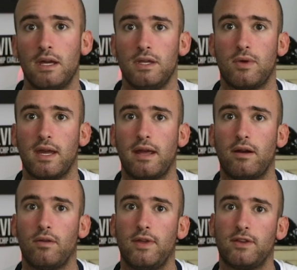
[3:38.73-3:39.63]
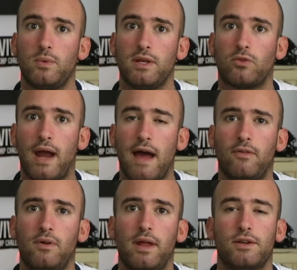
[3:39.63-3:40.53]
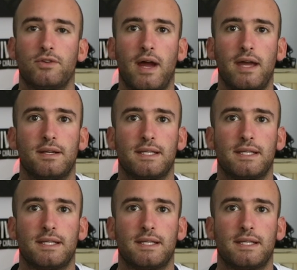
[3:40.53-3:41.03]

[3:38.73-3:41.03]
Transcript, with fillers: you can enter this week's raffle and try to